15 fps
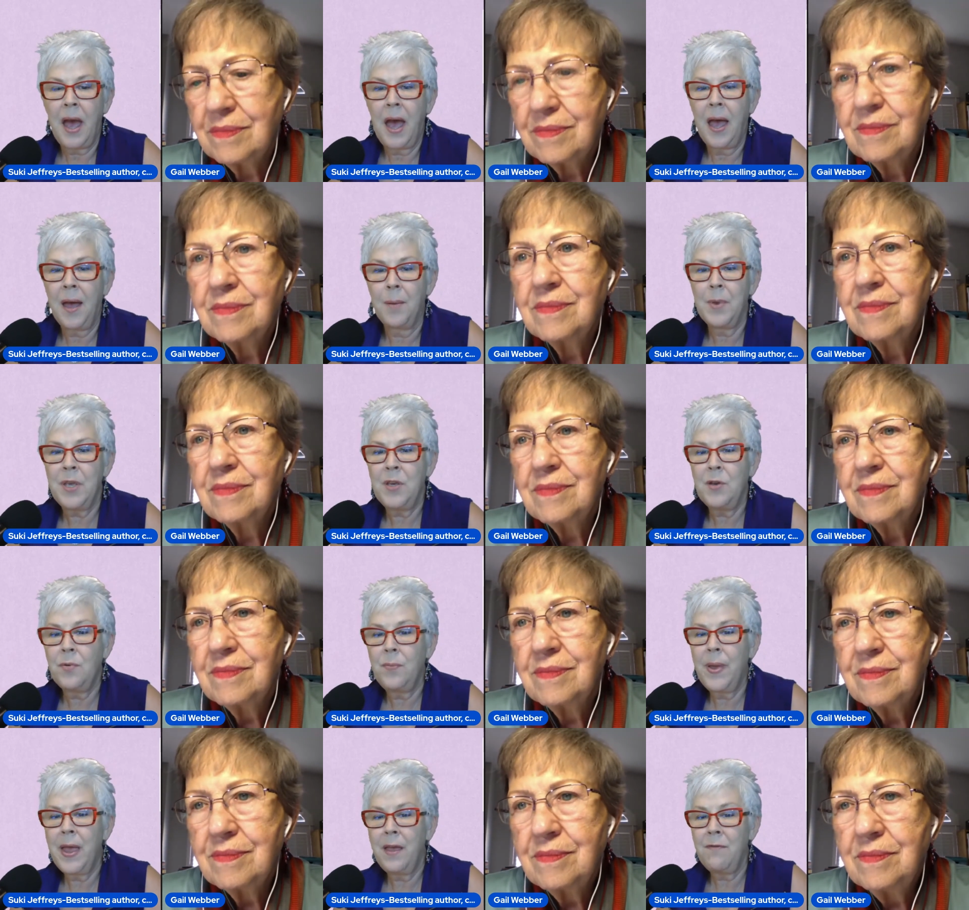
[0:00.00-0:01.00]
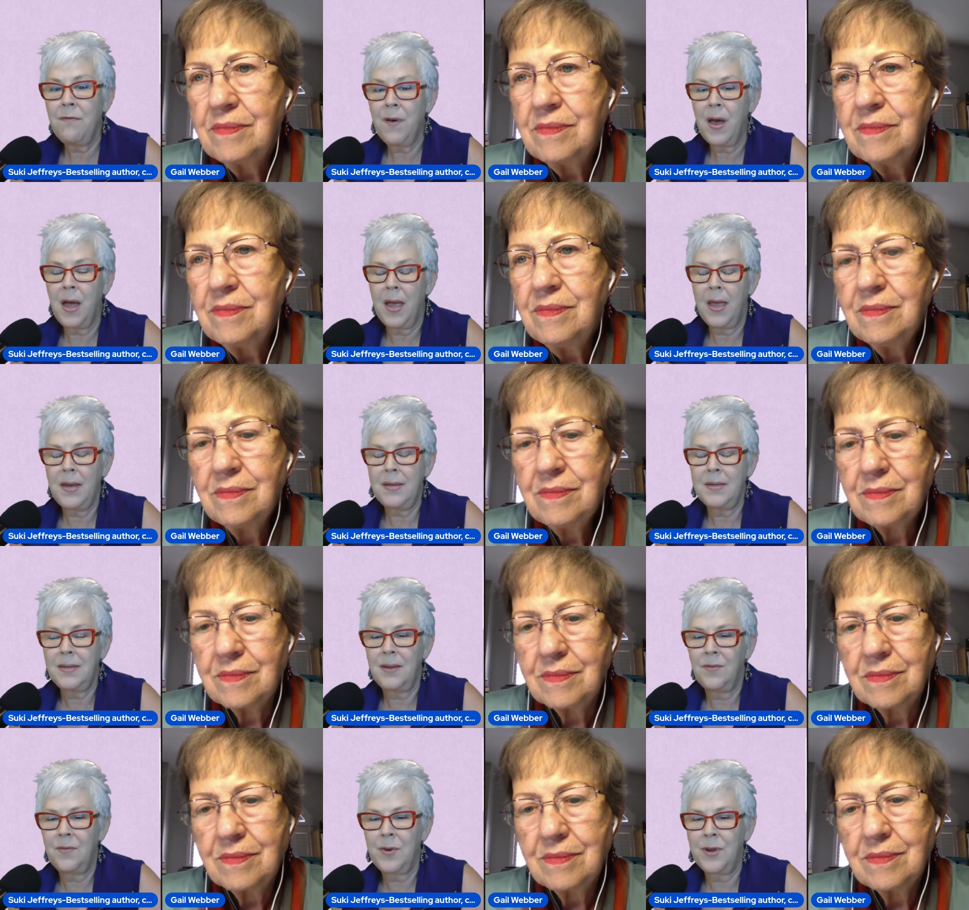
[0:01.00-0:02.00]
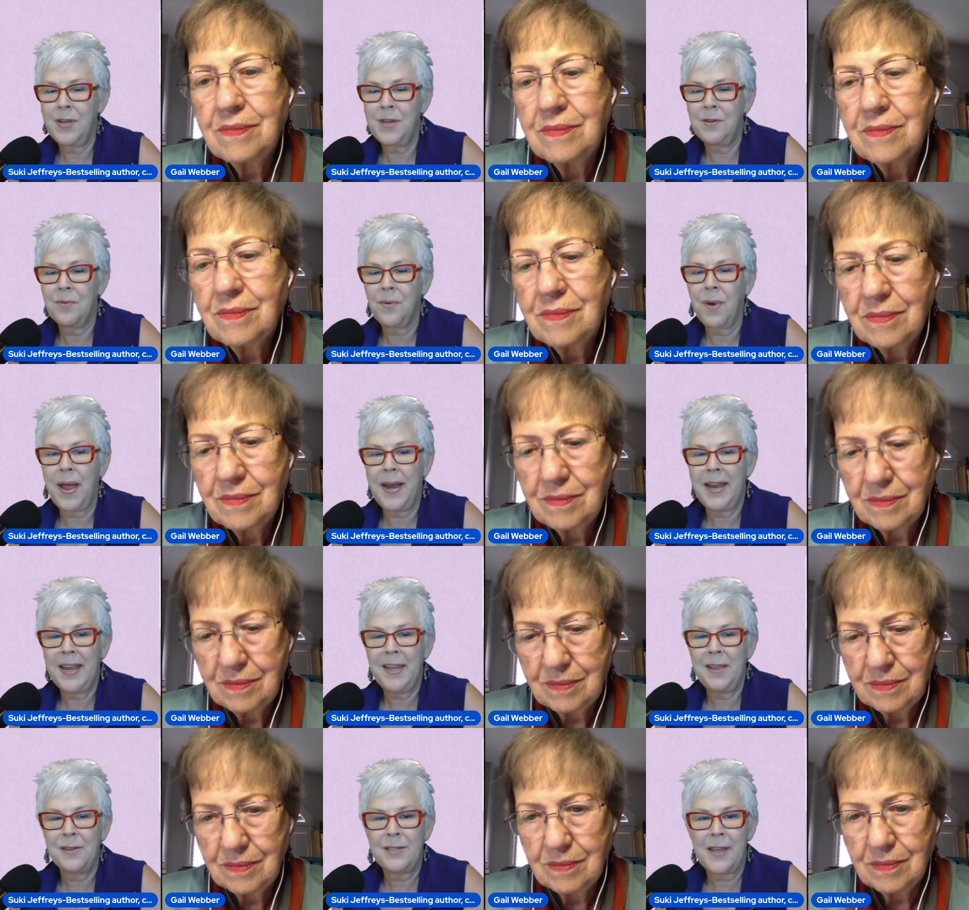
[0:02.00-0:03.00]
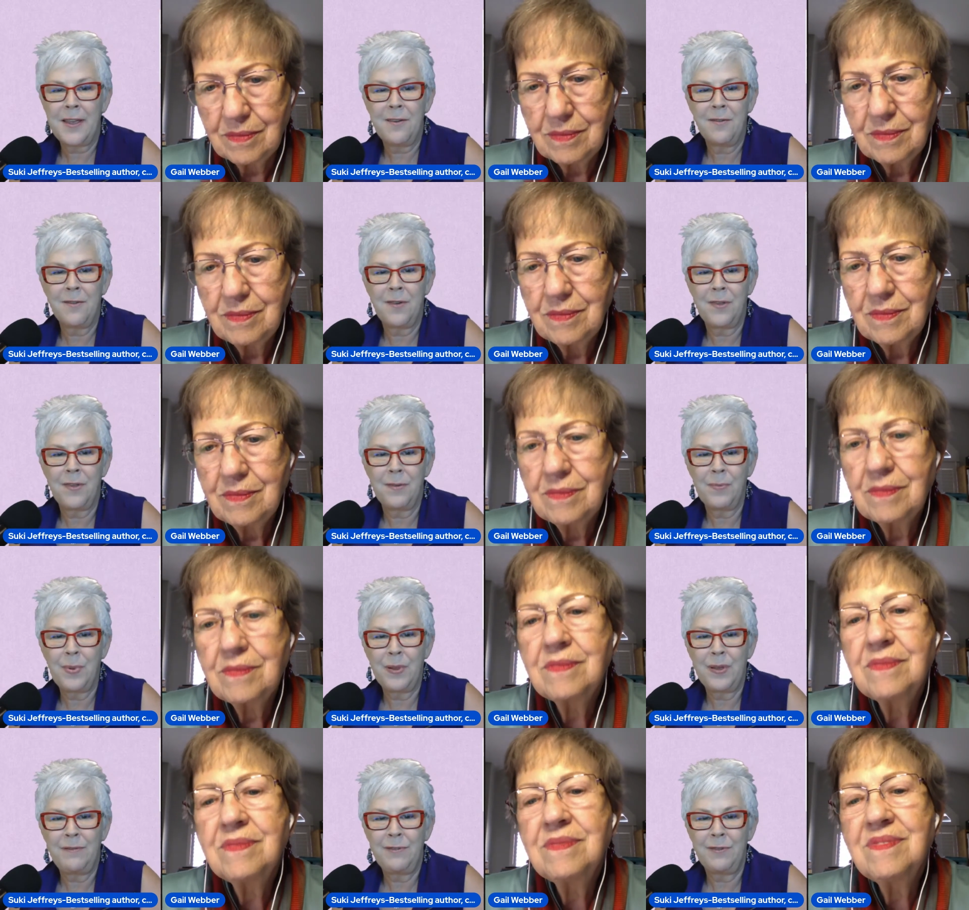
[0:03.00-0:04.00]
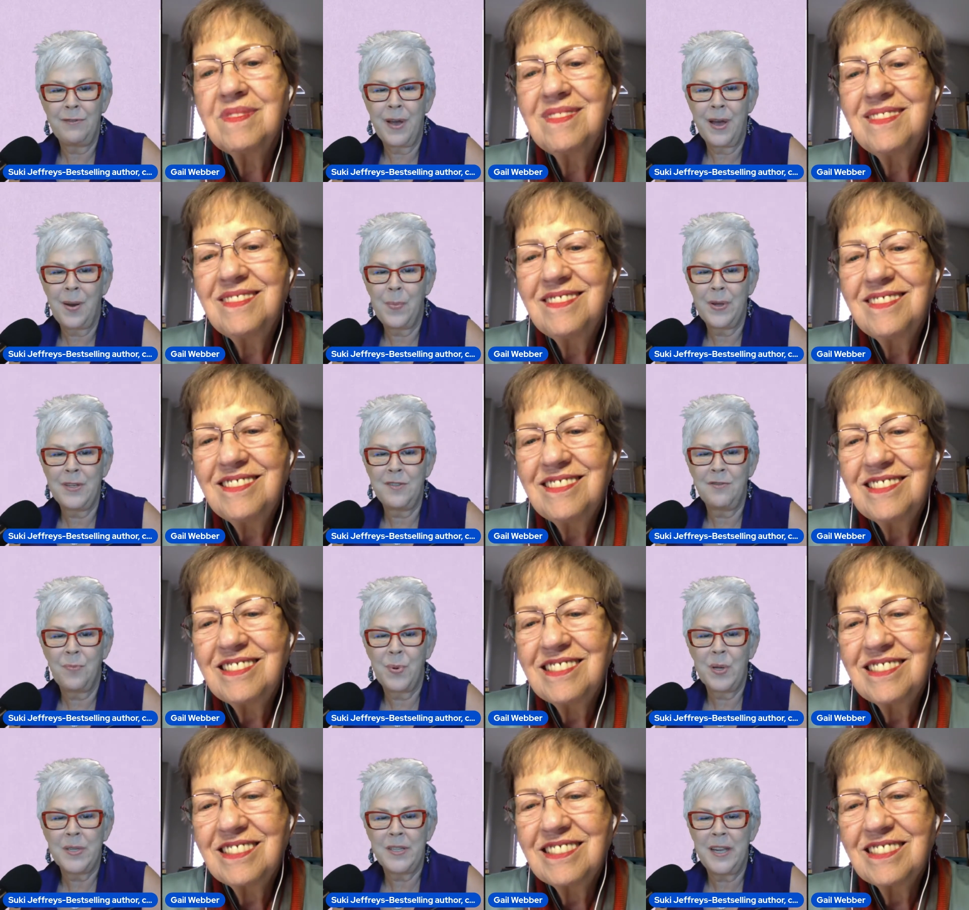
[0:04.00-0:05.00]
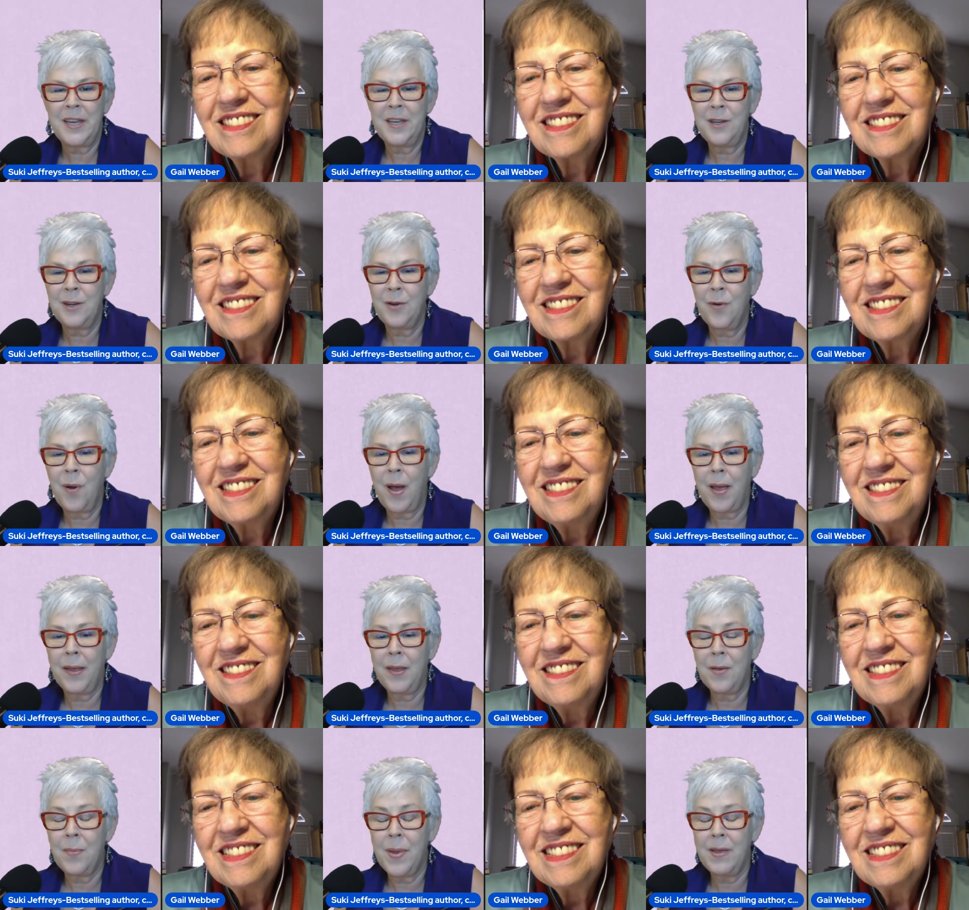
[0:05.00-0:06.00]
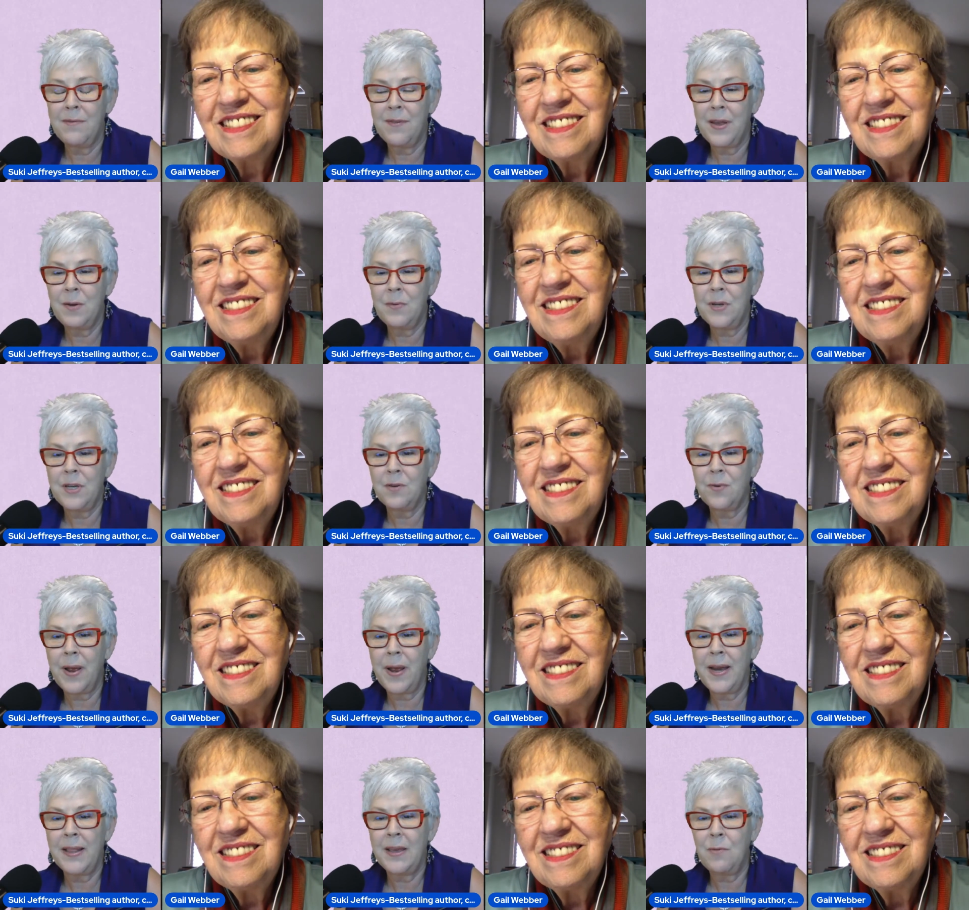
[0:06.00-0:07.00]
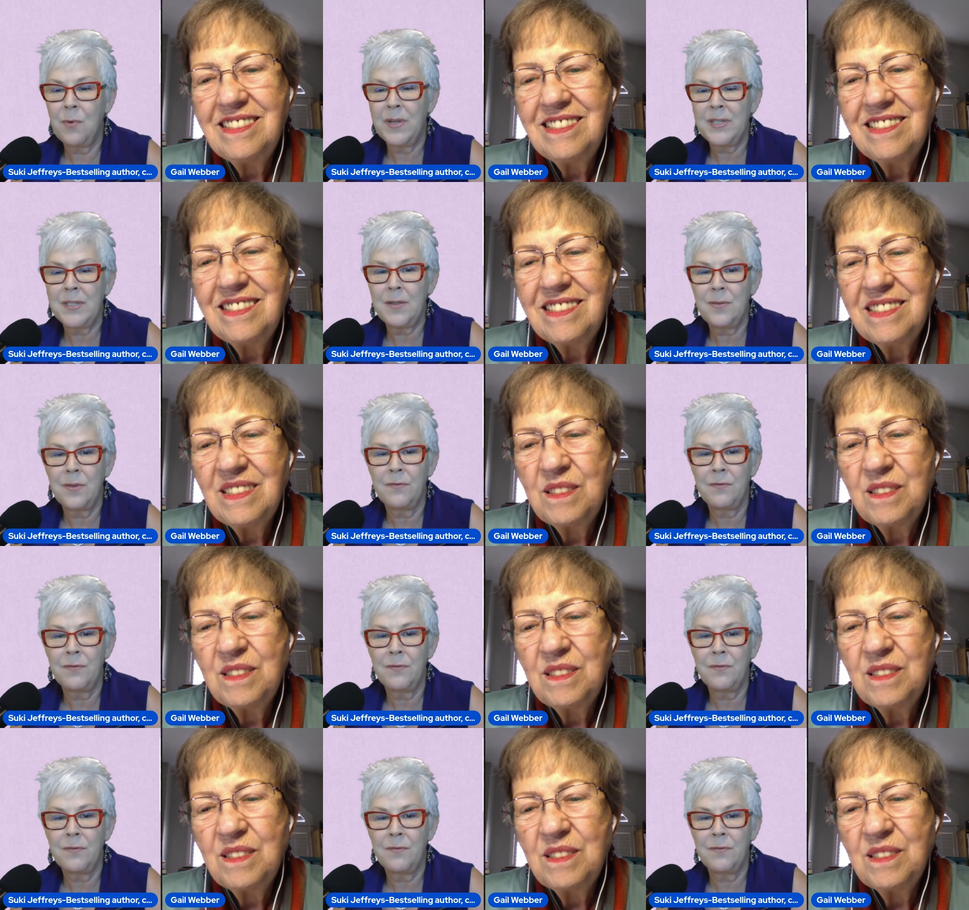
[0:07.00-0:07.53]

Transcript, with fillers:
Speaker 1: Um, you may find when you're writing, you say you you believe you've got a bunch of books in you. Uh, you may find when you're writing that once the